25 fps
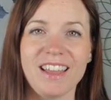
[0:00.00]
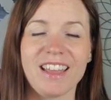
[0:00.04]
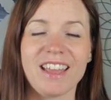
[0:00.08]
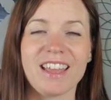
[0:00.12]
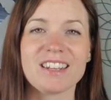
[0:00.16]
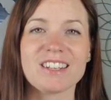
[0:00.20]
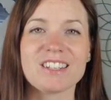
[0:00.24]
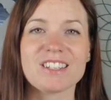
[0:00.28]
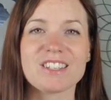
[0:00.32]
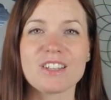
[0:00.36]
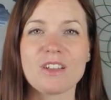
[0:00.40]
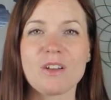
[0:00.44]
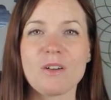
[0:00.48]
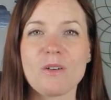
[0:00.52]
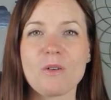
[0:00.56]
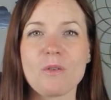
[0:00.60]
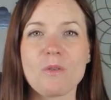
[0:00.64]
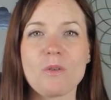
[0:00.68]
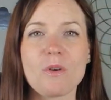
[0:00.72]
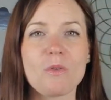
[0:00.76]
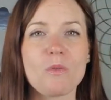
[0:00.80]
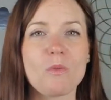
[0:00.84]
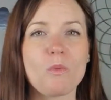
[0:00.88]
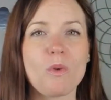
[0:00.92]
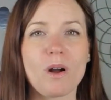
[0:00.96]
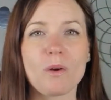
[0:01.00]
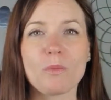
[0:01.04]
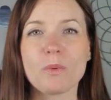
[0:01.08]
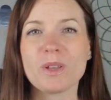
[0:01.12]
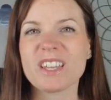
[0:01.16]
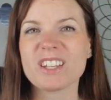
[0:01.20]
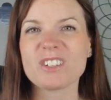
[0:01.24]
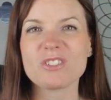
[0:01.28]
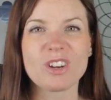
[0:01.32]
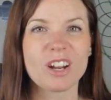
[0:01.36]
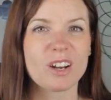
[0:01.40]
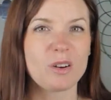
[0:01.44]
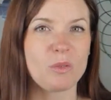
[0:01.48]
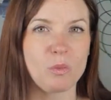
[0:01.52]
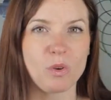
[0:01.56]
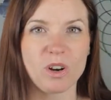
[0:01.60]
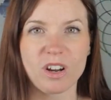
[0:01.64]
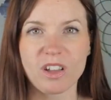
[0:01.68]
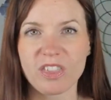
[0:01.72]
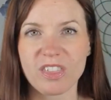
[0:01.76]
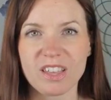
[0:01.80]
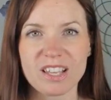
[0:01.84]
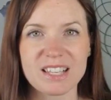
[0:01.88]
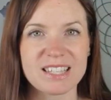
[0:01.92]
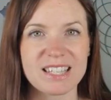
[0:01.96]
And so while we can try to
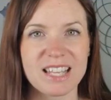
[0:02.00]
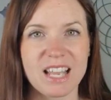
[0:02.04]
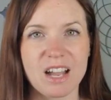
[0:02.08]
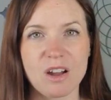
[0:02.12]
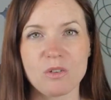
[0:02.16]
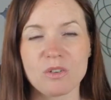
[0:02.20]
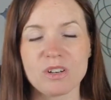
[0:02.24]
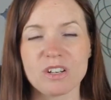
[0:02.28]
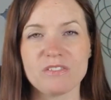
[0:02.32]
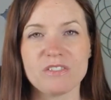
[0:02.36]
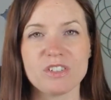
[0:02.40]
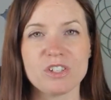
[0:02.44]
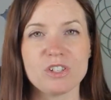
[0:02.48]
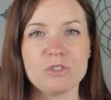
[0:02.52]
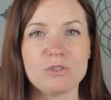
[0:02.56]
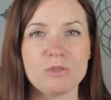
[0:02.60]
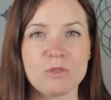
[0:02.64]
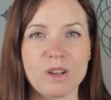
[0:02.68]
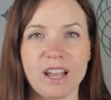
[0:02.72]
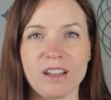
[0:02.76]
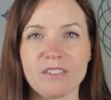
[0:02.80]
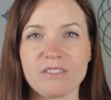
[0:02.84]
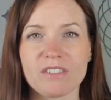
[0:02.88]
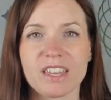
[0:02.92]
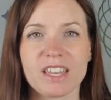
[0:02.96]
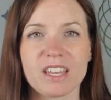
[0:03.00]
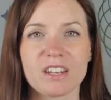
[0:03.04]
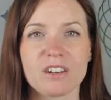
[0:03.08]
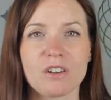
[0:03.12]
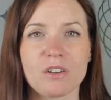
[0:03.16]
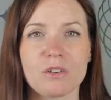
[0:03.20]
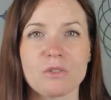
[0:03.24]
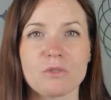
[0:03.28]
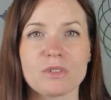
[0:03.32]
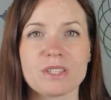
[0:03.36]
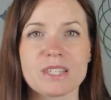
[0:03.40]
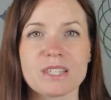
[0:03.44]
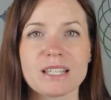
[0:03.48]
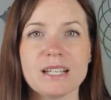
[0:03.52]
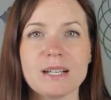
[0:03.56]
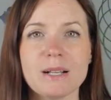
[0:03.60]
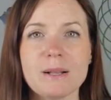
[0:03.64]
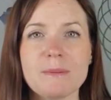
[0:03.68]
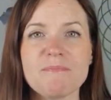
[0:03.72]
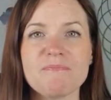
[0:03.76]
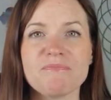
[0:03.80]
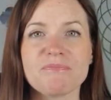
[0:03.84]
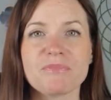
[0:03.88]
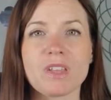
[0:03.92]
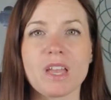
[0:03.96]
work things out, if you do have kiddos,
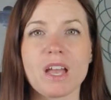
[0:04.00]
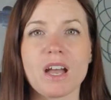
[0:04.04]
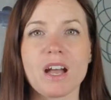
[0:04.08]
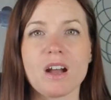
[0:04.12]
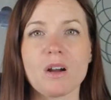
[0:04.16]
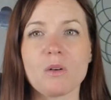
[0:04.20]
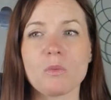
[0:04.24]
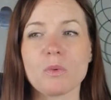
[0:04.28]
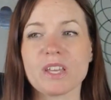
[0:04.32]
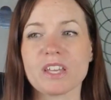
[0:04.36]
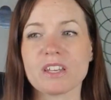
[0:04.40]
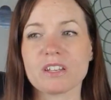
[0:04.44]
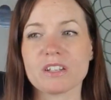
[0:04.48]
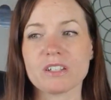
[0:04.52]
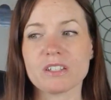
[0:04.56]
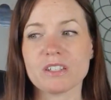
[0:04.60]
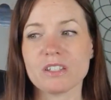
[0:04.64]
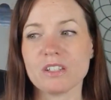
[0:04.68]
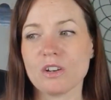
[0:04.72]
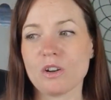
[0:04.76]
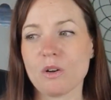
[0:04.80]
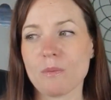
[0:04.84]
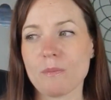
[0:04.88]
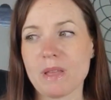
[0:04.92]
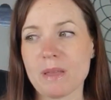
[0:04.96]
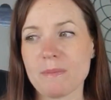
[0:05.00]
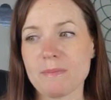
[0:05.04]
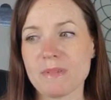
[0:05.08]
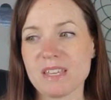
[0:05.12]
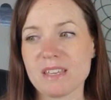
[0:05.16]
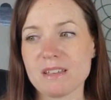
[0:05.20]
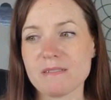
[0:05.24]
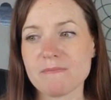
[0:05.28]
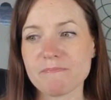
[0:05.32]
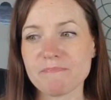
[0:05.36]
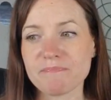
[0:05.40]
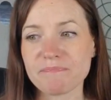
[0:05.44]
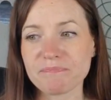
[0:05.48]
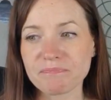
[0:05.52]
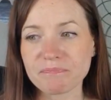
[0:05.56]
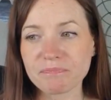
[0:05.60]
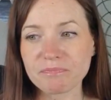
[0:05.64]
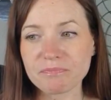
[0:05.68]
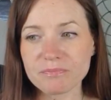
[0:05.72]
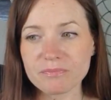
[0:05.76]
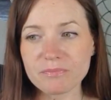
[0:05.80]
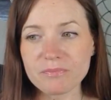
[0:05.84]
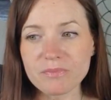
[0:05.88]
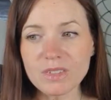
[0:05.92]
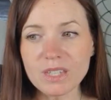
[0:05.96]
we could, maybe
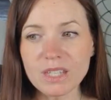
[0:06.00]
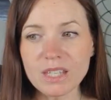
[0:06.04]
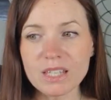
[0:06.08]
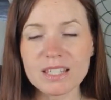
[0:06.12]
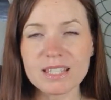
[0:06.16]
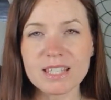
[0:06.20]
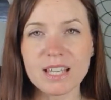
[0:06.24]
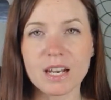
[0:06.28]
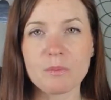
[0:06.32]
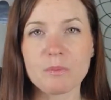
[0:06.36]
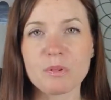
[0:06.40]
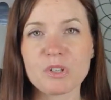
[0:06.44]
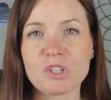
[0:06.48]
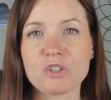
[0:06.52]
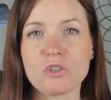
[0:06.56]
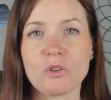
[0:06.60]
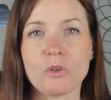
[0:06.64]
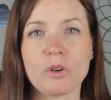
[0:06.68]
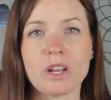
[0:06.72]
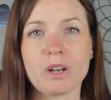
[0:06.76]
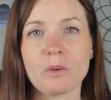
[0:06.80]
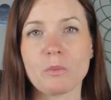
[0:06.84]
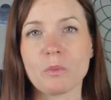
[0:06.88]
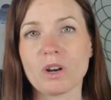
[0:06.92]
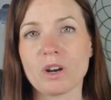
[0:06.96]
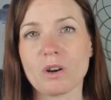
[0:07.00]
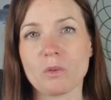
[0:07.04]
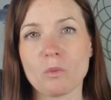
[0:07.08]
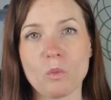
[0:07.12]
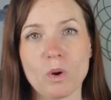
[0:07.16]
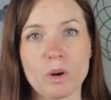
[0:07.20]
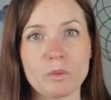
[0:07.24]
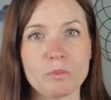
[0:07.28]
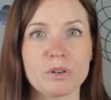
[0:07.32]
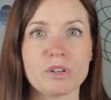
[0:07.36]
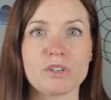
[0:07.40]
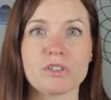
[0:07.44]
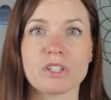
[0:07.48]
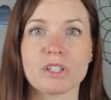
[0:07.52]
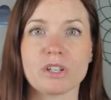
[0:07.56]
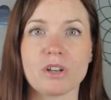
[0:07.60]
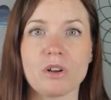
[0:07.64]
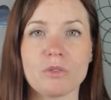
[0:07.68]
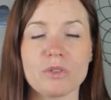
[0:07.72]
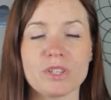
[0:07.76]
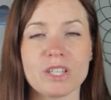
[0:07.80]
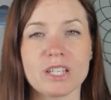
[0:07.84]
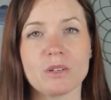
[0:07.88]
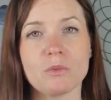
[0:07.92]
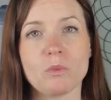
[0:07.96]
set up a showing where one person
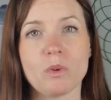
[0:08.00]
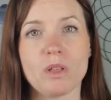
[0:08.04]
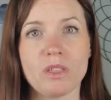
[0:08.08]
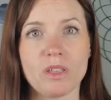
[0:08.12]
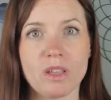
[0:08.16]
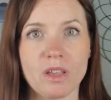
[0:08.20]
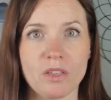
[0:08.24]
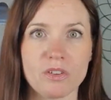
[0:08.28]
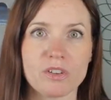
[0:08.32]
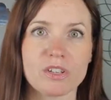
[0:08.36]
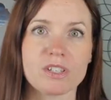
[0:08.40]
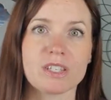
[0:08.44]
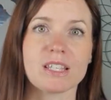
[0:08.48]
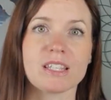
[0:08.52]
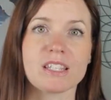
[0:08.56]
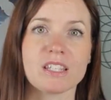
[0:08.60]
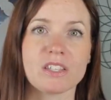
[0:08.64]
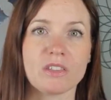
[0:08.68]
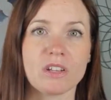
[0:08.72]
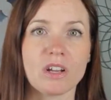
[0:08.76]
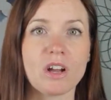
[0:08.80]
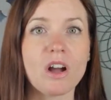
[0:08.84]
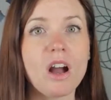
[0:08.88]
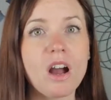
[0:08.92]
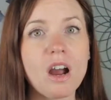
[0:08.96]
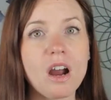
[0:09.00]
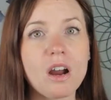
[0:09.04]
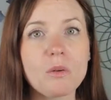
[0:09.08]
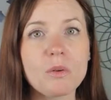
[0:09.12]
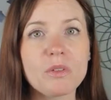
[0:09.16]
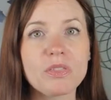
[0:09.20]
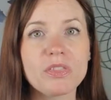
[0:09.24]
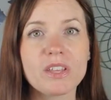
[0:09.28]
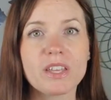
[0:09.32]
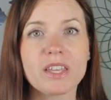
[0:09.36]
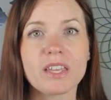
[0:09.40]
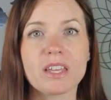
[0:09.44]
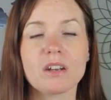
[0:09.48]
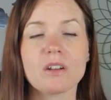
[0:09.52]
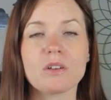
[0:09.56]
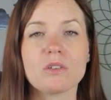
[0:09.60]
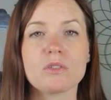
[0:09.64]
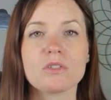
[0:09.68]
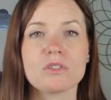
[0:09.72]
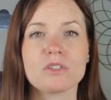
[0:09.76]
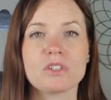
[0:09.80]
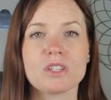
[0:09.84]
goes in while the other sits in the car with the kiddos or